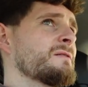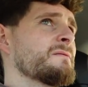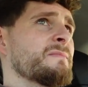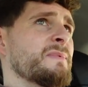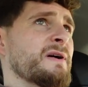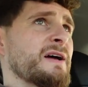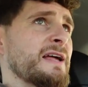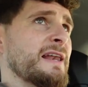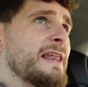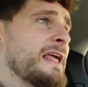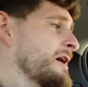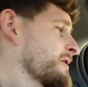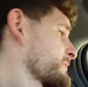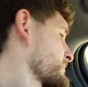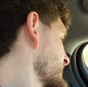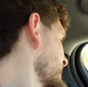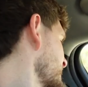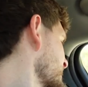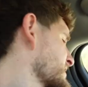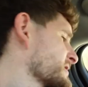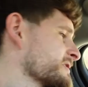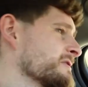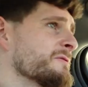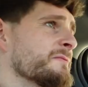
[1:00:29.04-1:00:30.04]
But it allowed
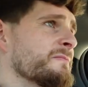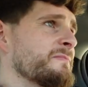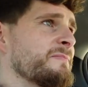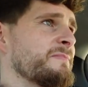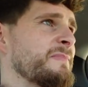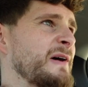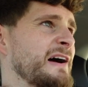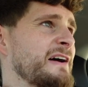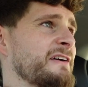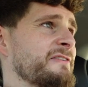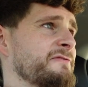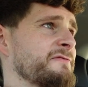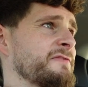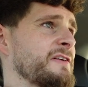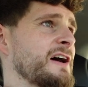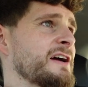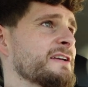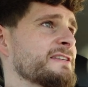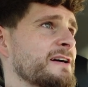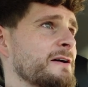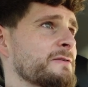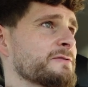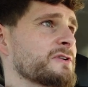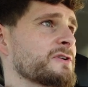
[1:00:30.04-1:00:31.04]
me to buy a
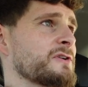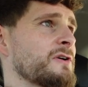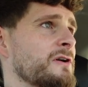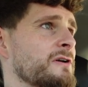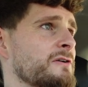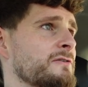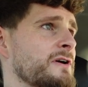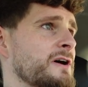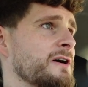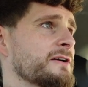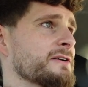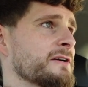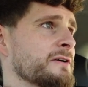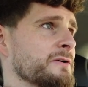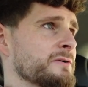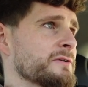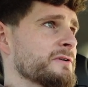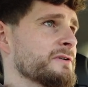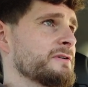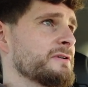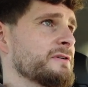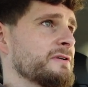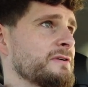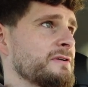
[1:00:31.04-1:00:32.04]
flight out to Colorado,
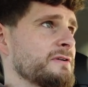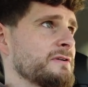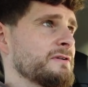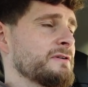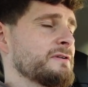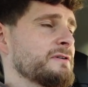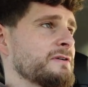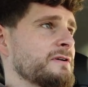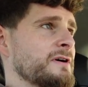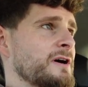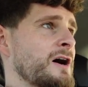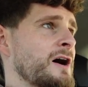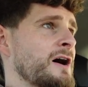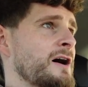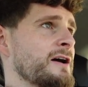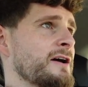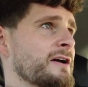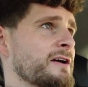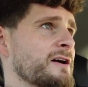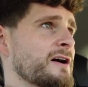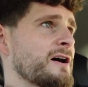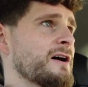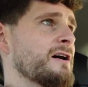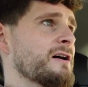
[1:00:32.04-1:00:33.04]

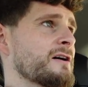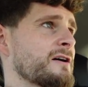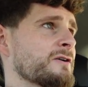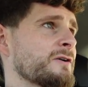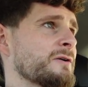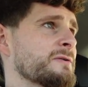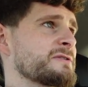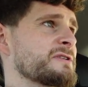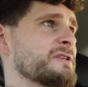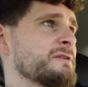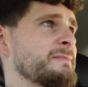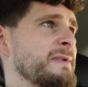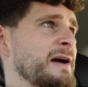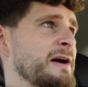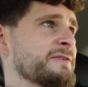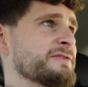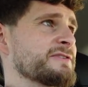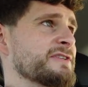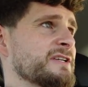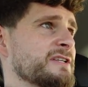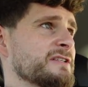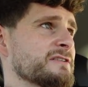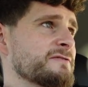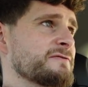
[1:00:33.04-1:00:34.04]
hire a car, go up to the
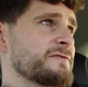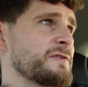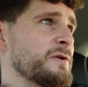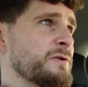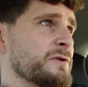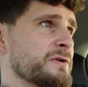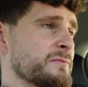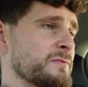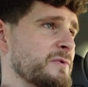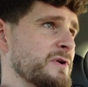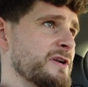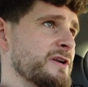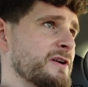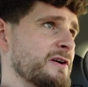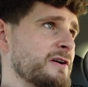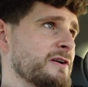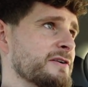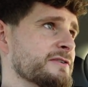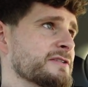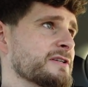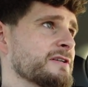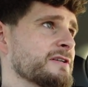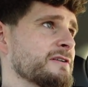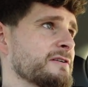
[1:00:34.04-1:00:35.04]
mountains, food and
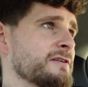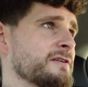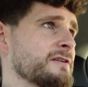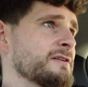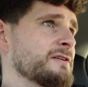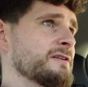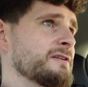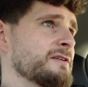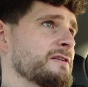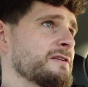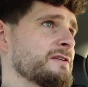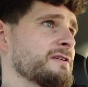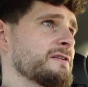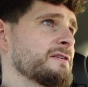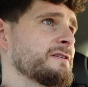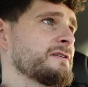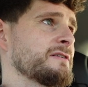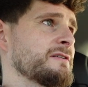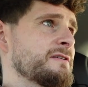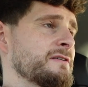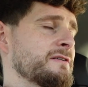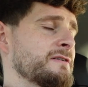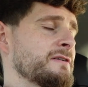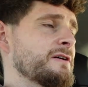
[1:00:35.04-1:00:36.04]
whatnot,
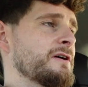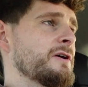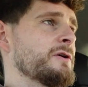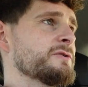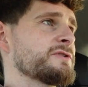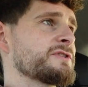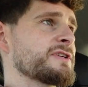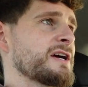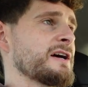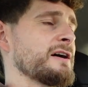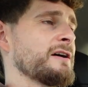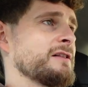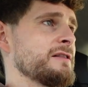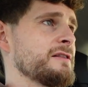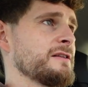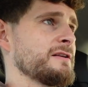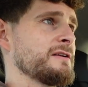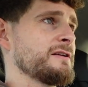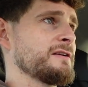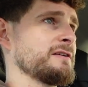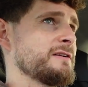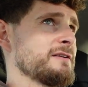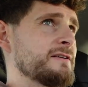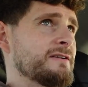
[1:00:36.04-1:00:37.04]
hotel,
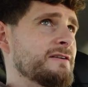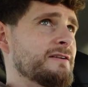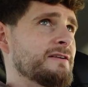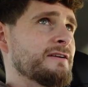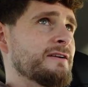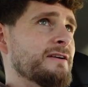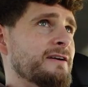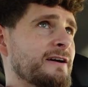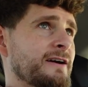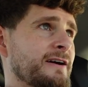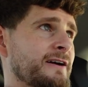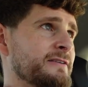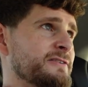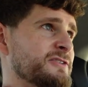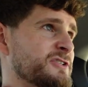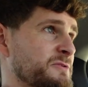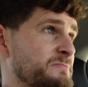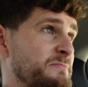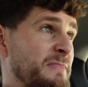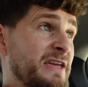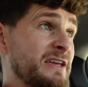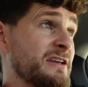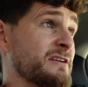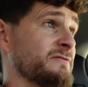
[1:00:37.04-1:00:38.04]
and just
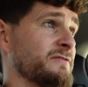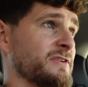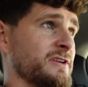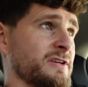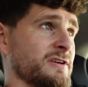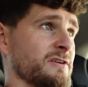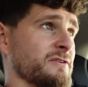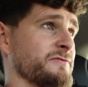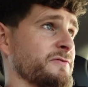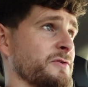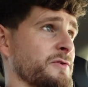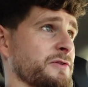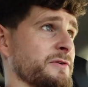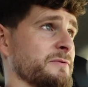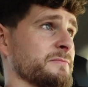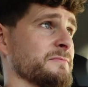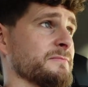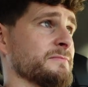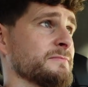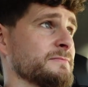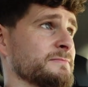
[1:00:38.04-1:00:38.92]
make a video for them.